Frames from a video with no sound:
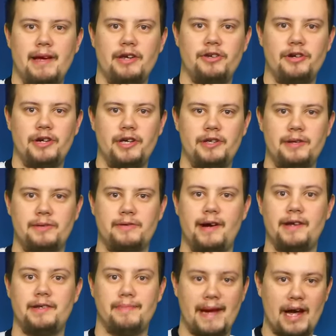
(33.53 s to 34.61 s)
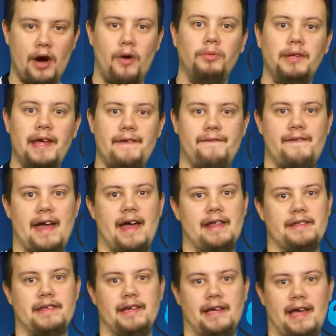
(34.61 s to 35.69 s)
make sure you subscribe to my
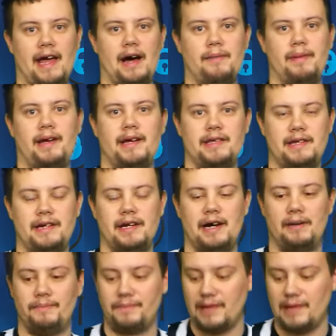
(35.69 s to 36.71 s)
OnlyFans account because, you know,